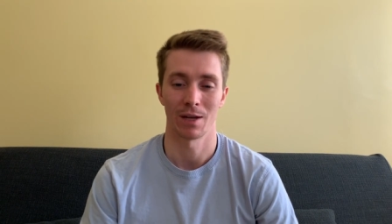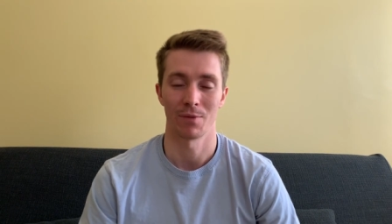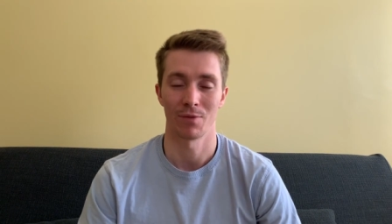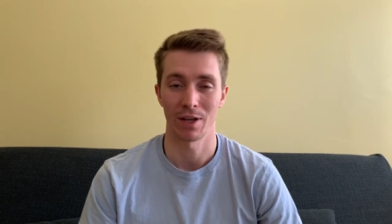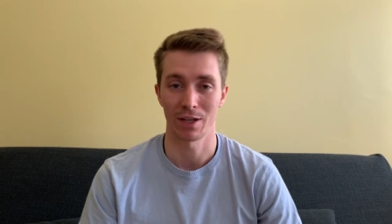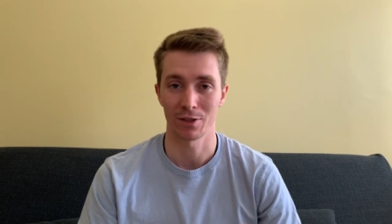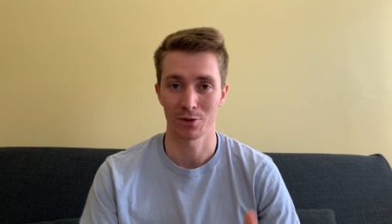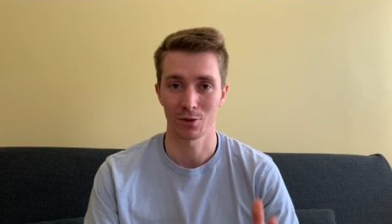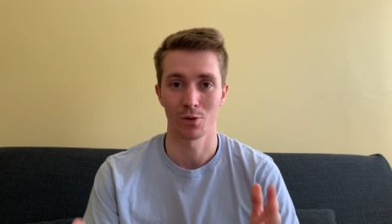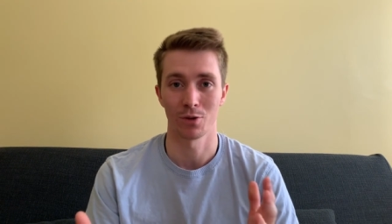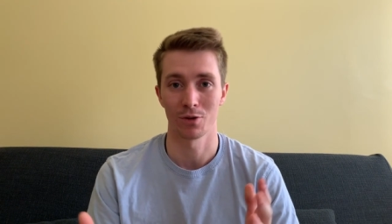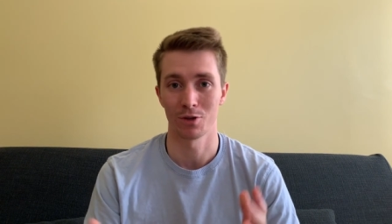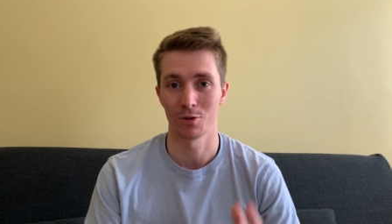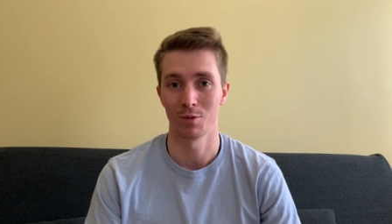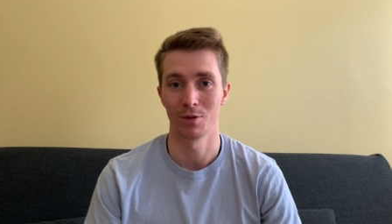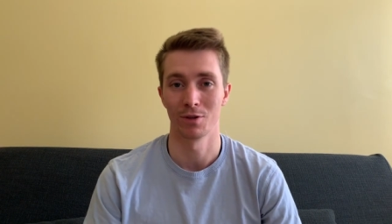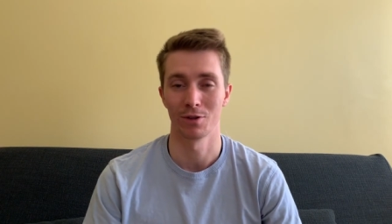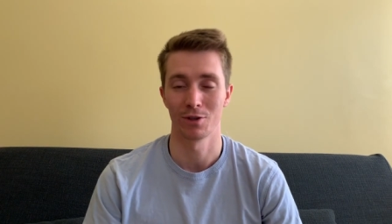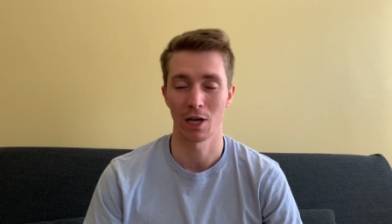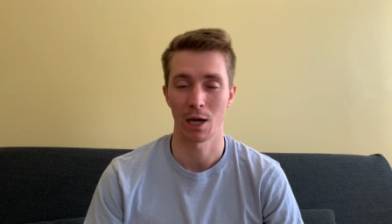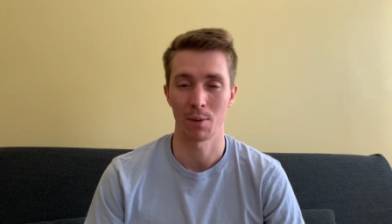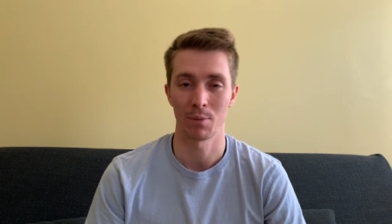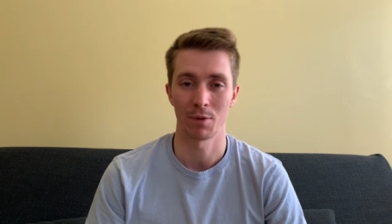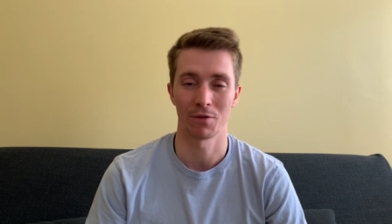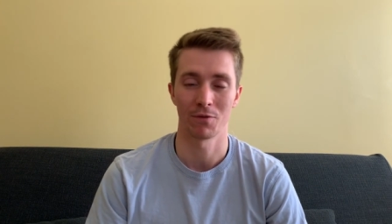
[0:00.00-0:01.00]
That's going to be the
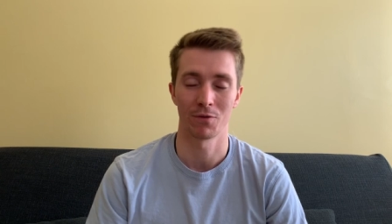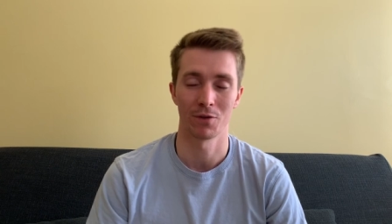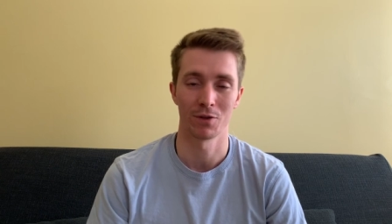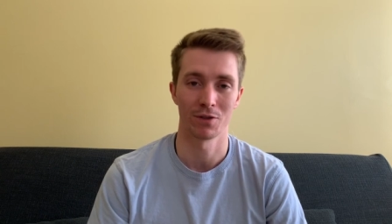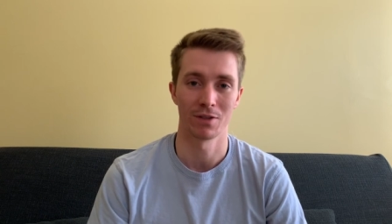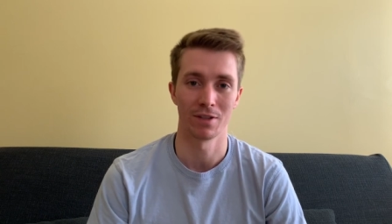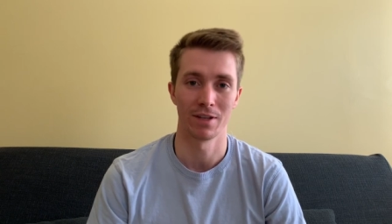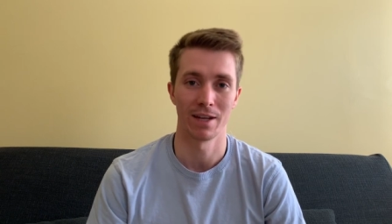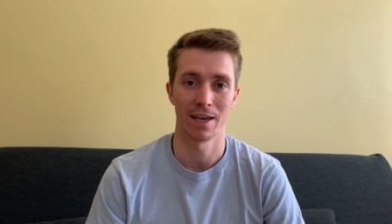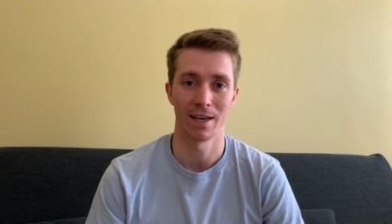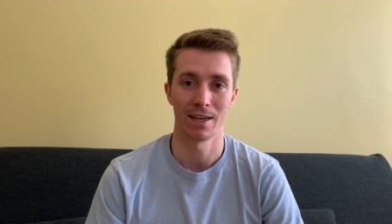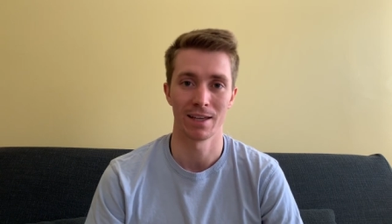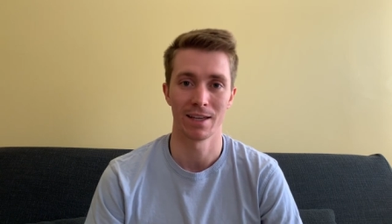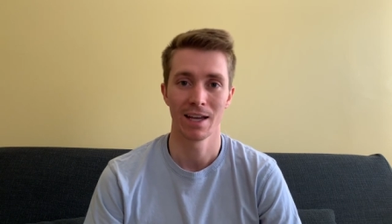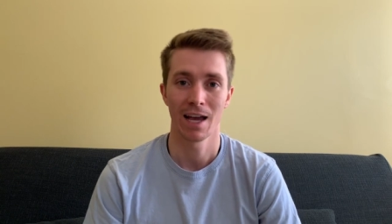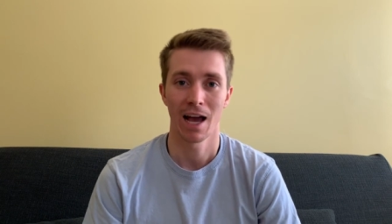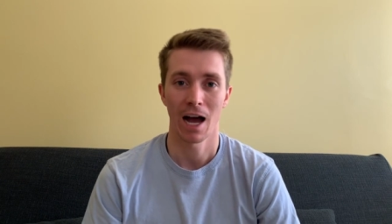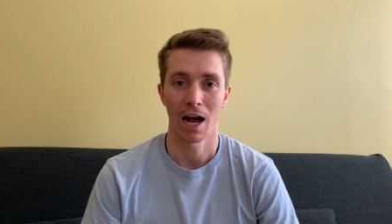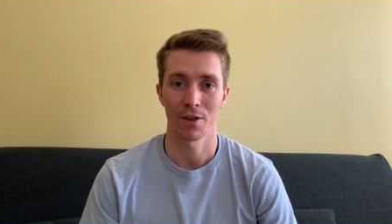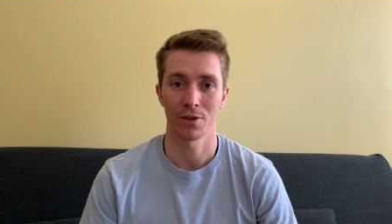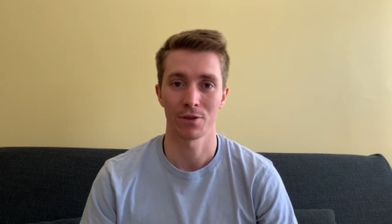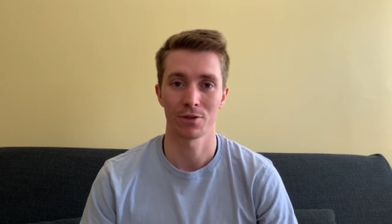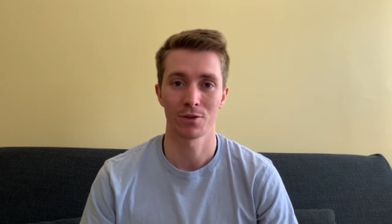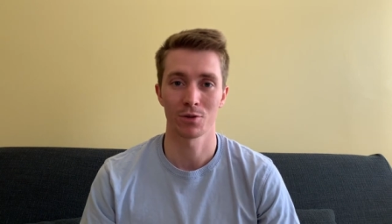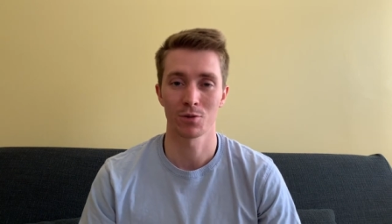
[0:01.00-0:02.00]
topic for today.
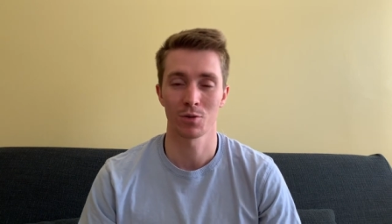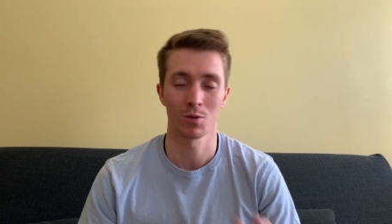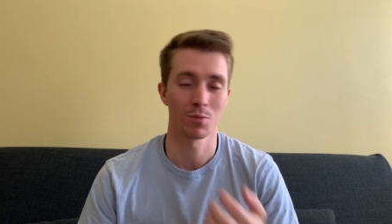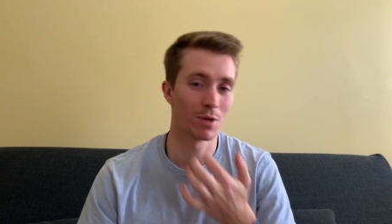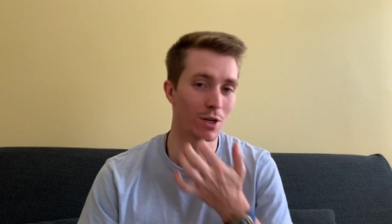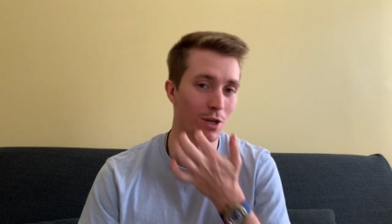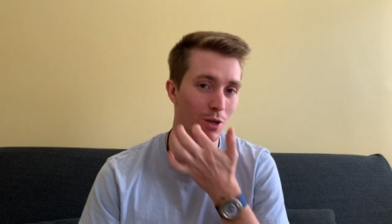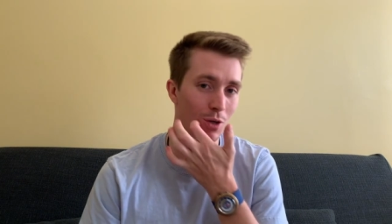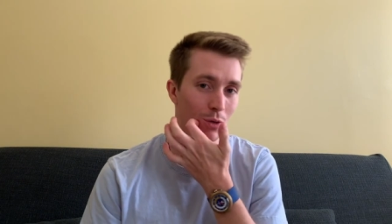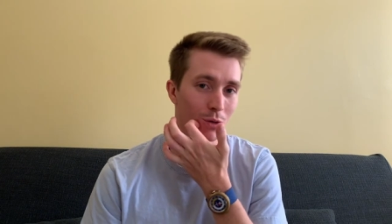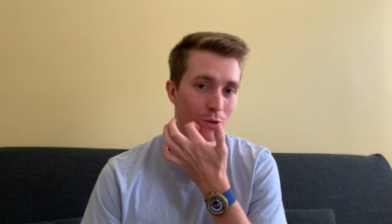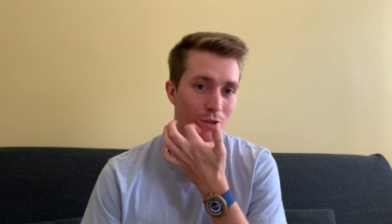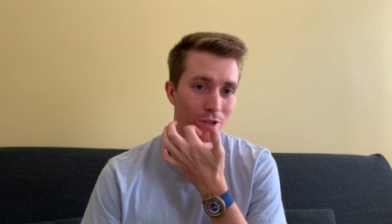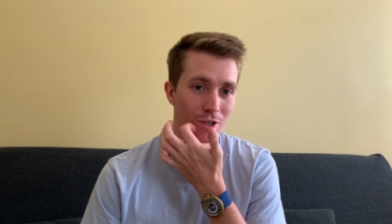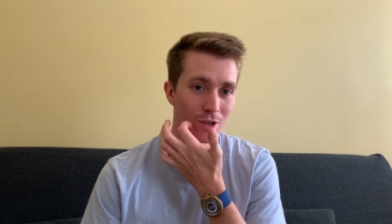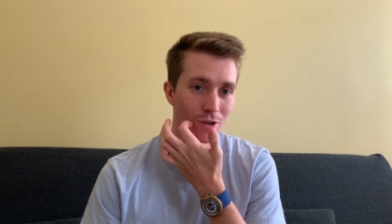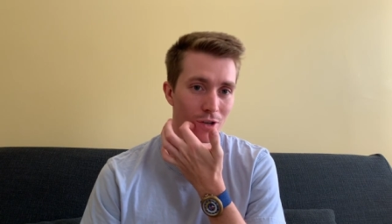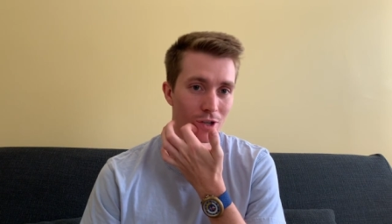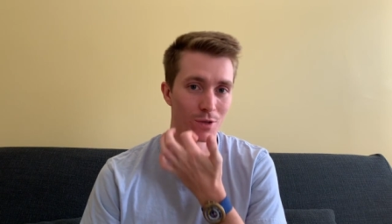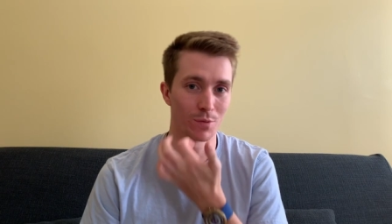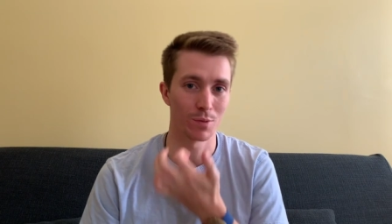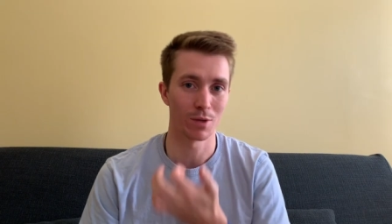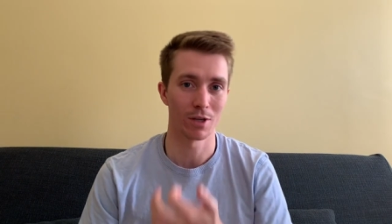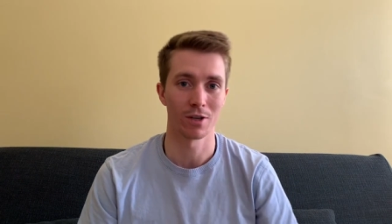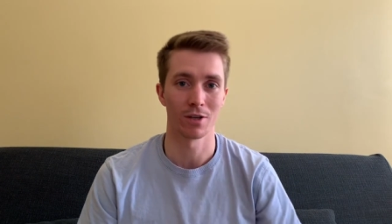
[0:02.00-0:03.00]
I thought this would be a cool
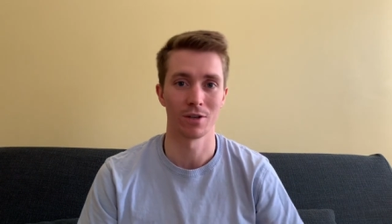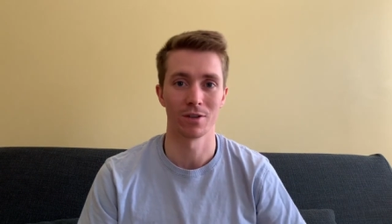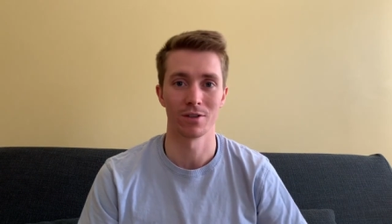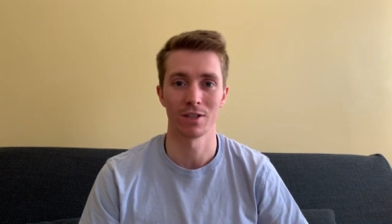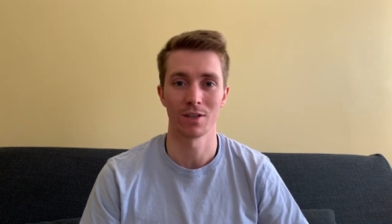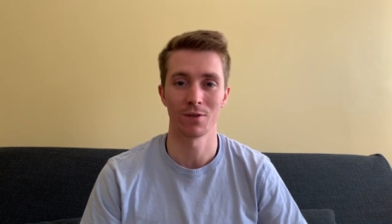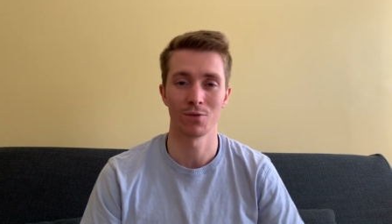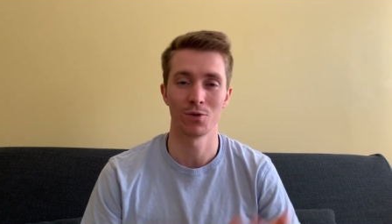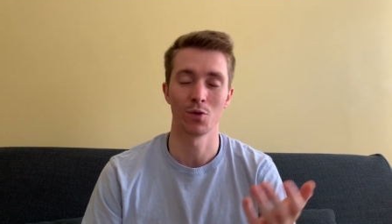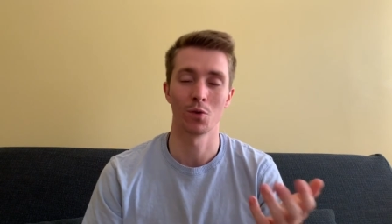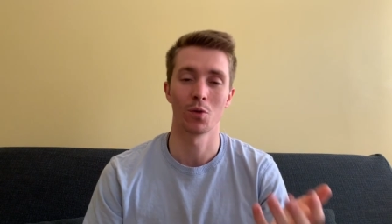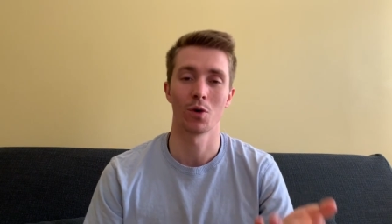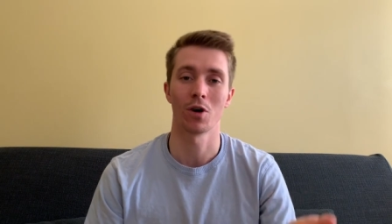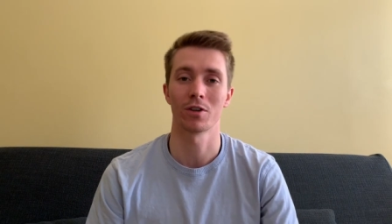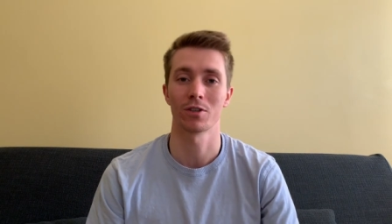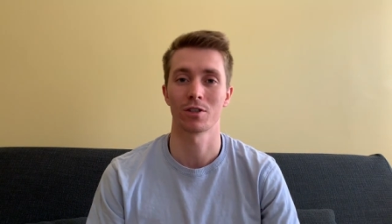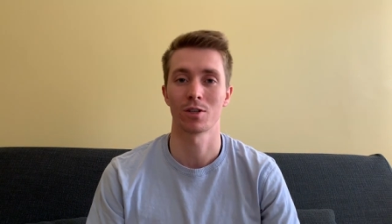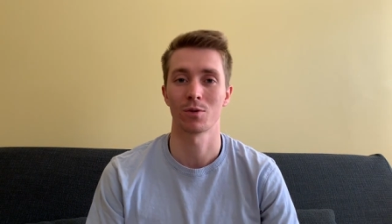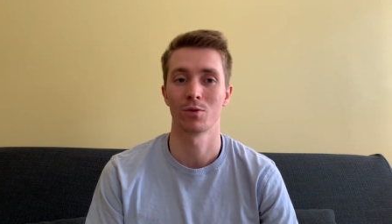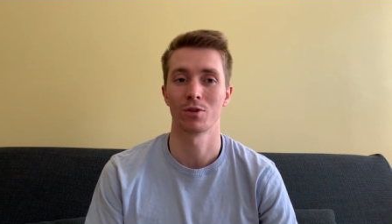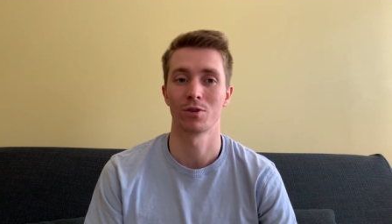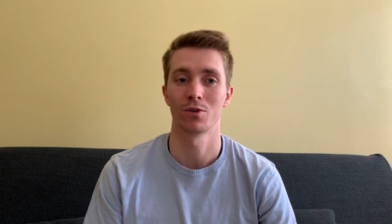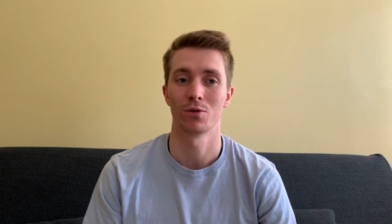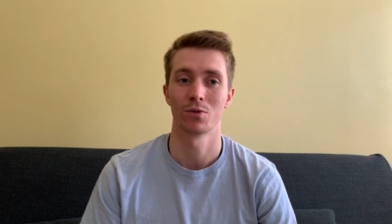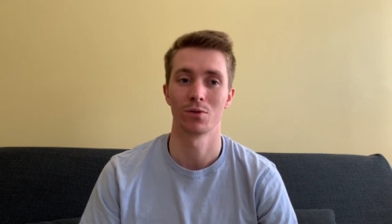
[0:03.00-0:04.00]
series because if you are
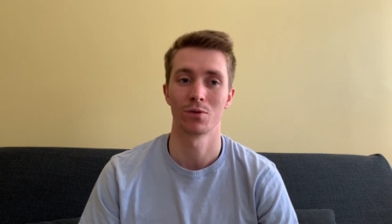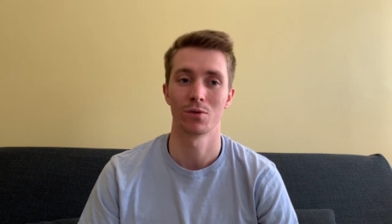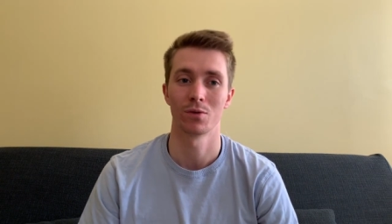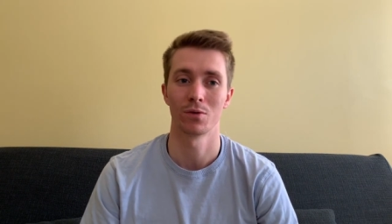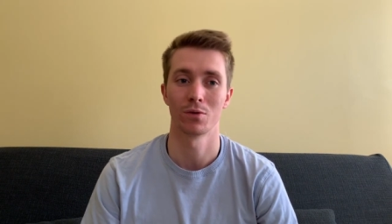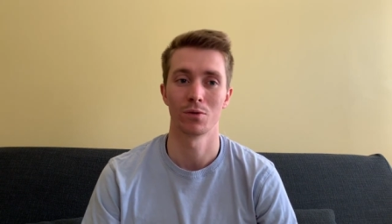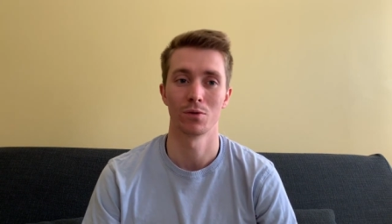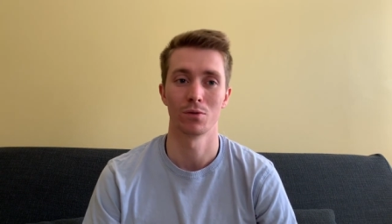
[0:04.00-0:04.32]
someone who